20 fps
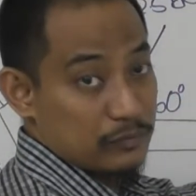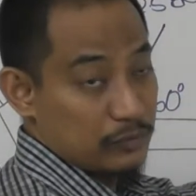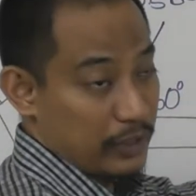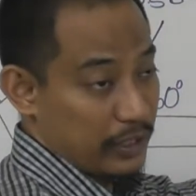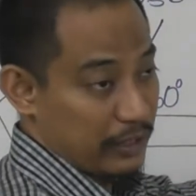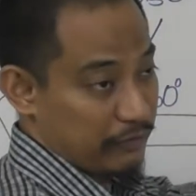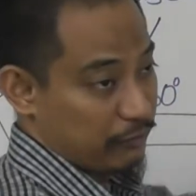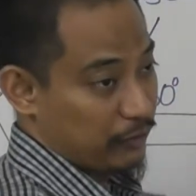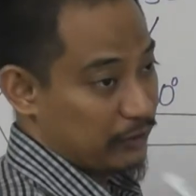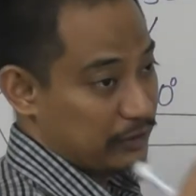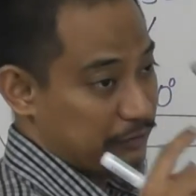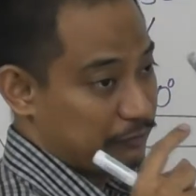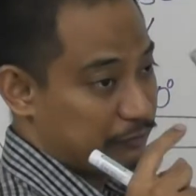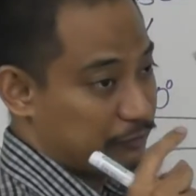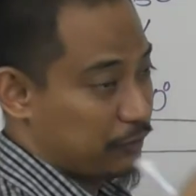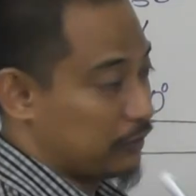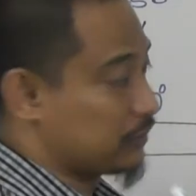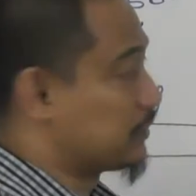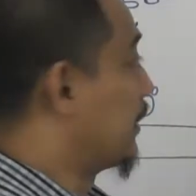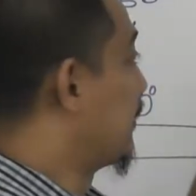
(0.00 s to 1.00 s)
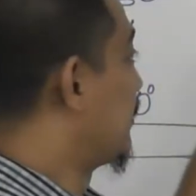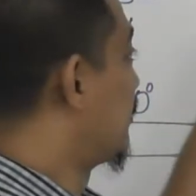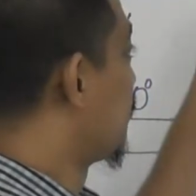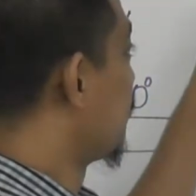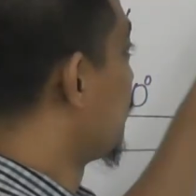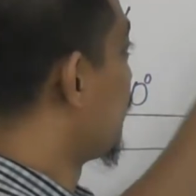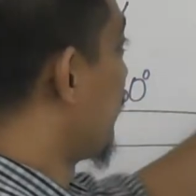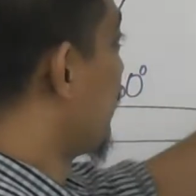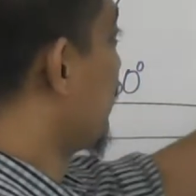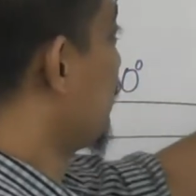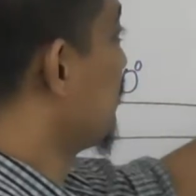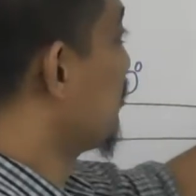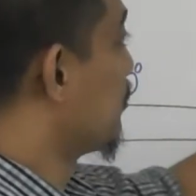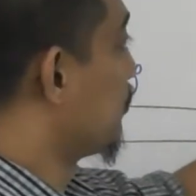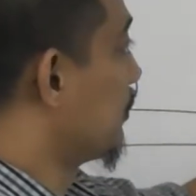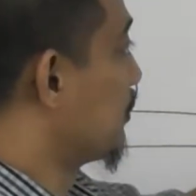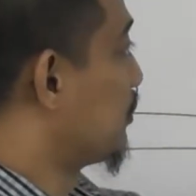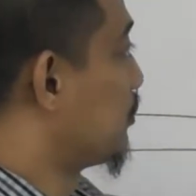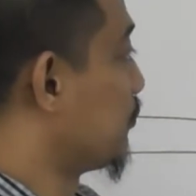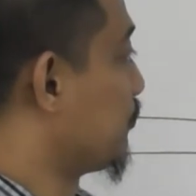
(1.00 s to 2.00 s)
have only force at 2 points,
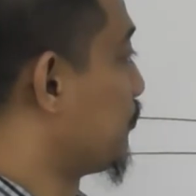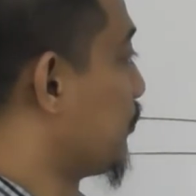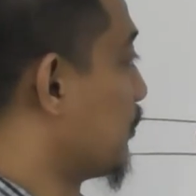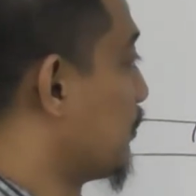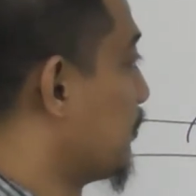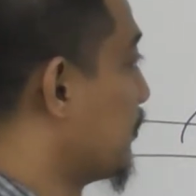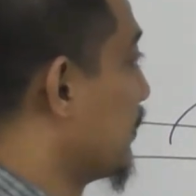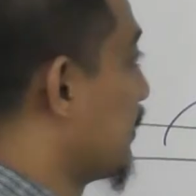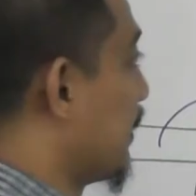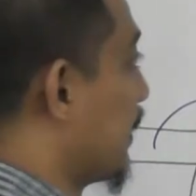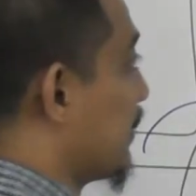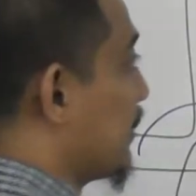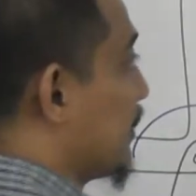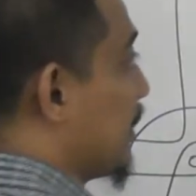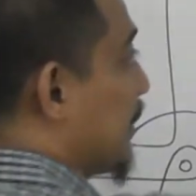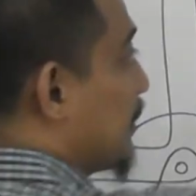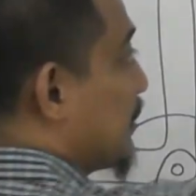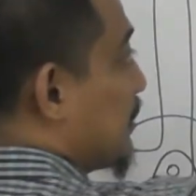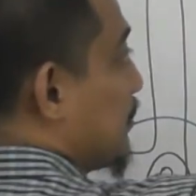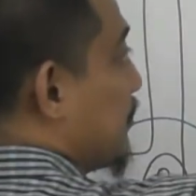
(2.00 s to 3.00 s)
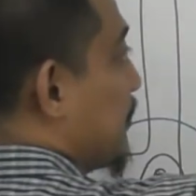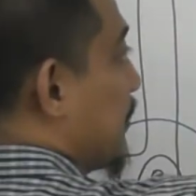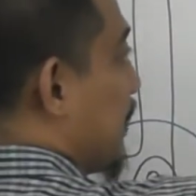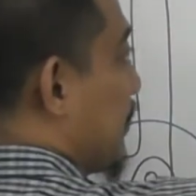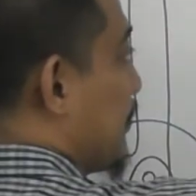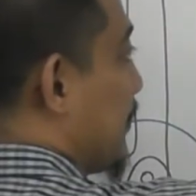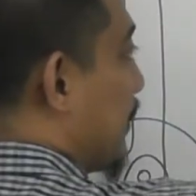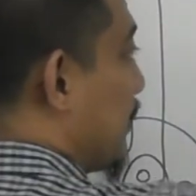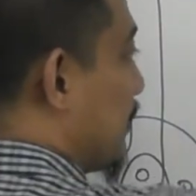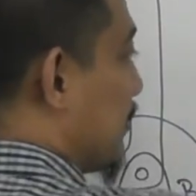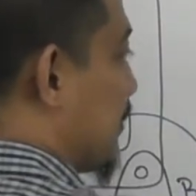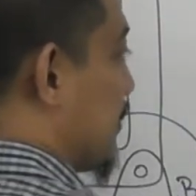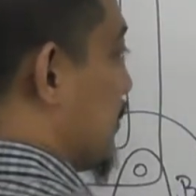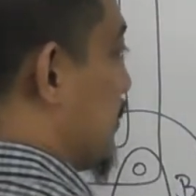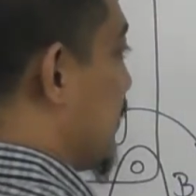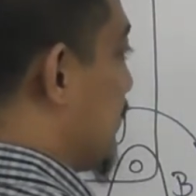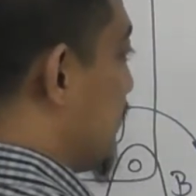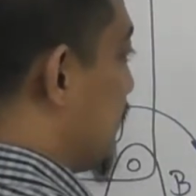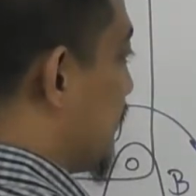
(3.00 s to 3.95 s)
so it's 2 force member, and hence it becomes like this,